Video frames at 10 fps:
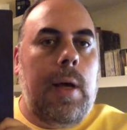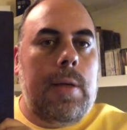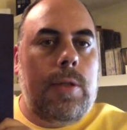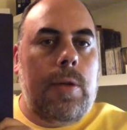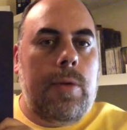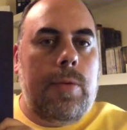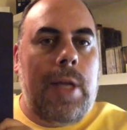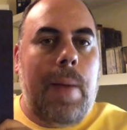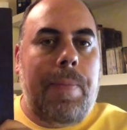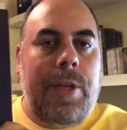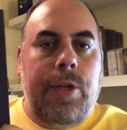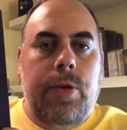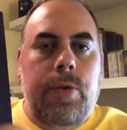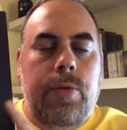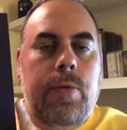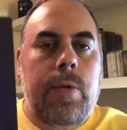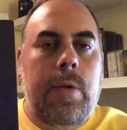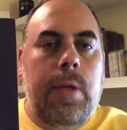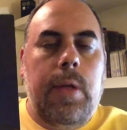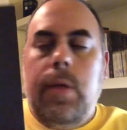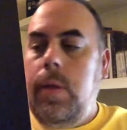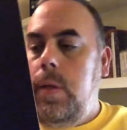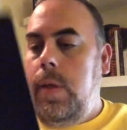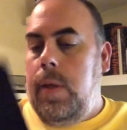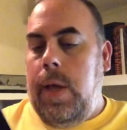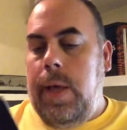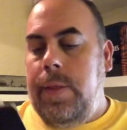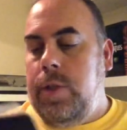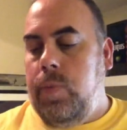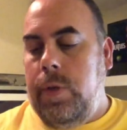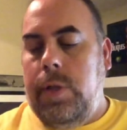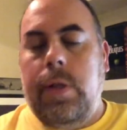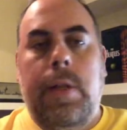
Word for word: So I was happy to add this one to the